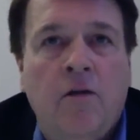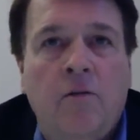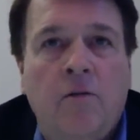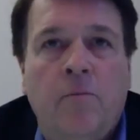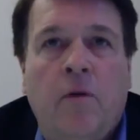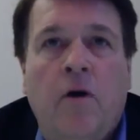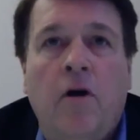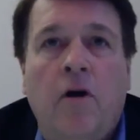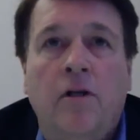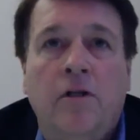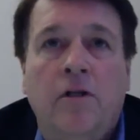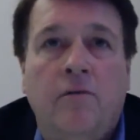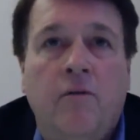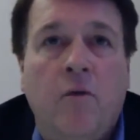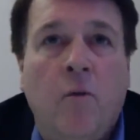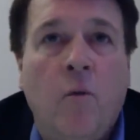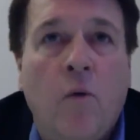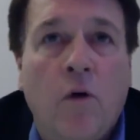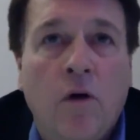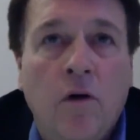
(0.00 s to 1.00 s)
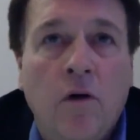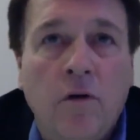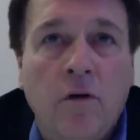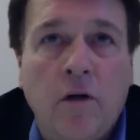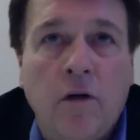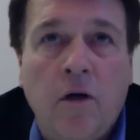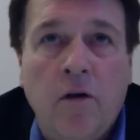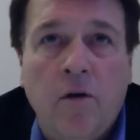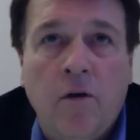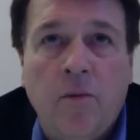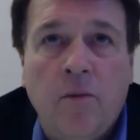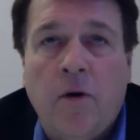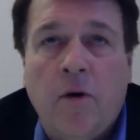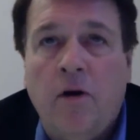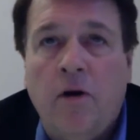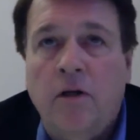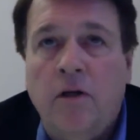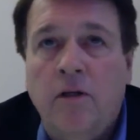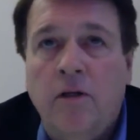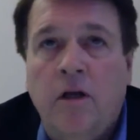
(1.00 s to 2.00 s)
parts of the world, other
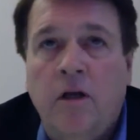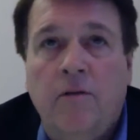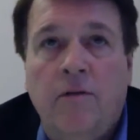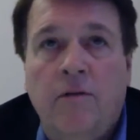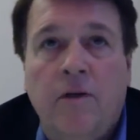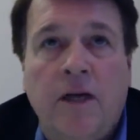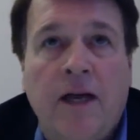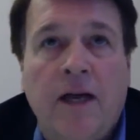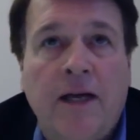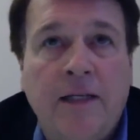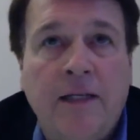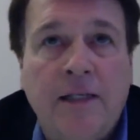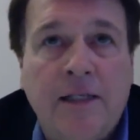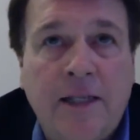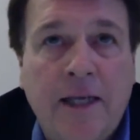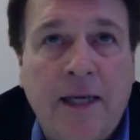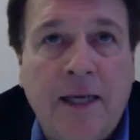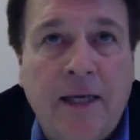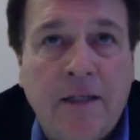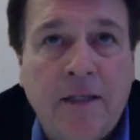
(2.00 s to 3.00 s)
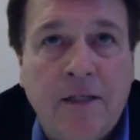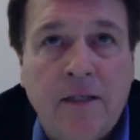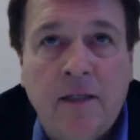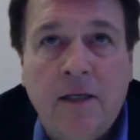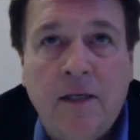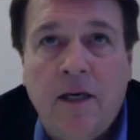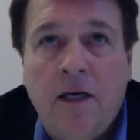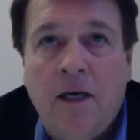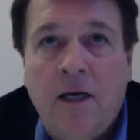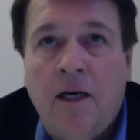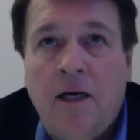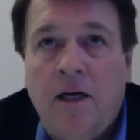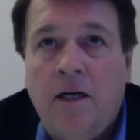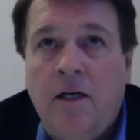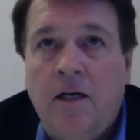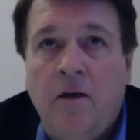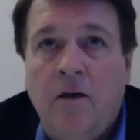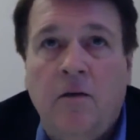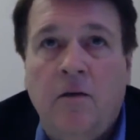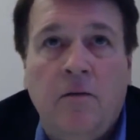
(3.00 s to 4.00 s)
parts of the United States,
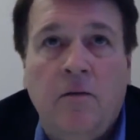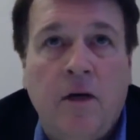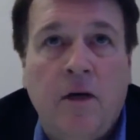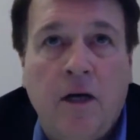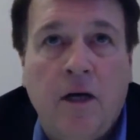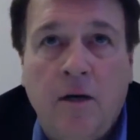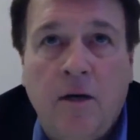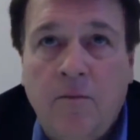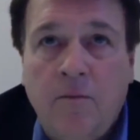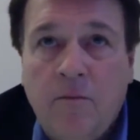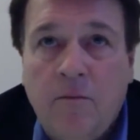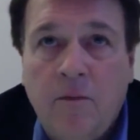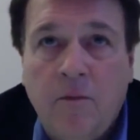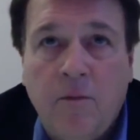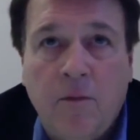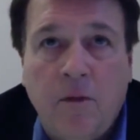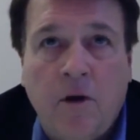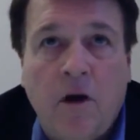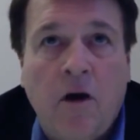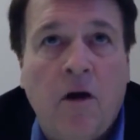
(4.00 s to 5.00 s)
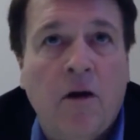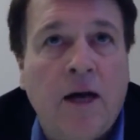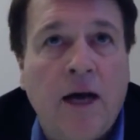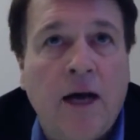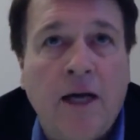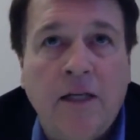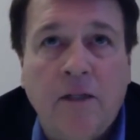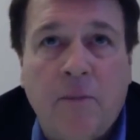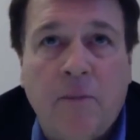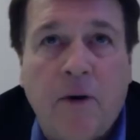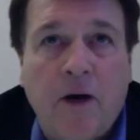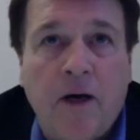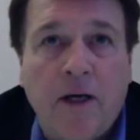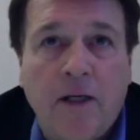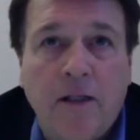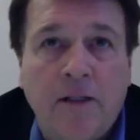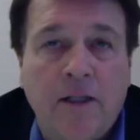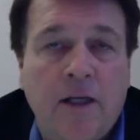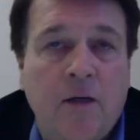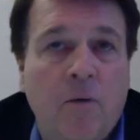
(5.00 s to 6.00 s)
you know, all kinds of
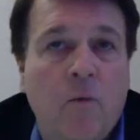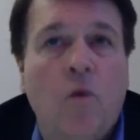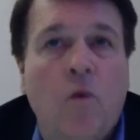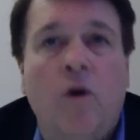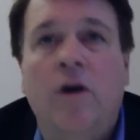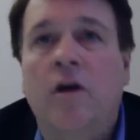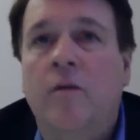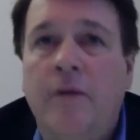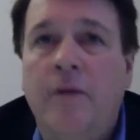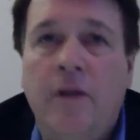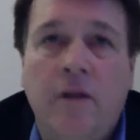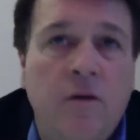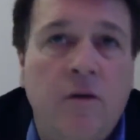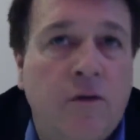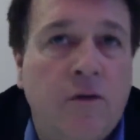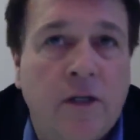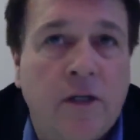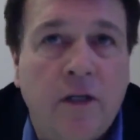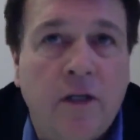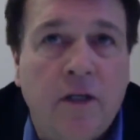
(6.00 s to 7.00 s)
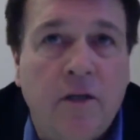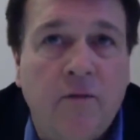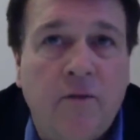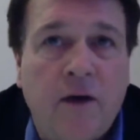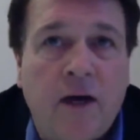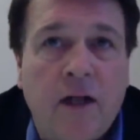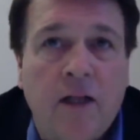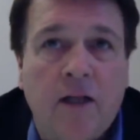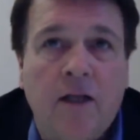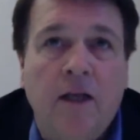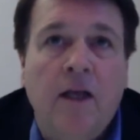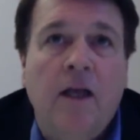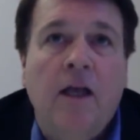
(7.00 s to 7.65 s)
pockets saying we're going to be the new Silicon Valley.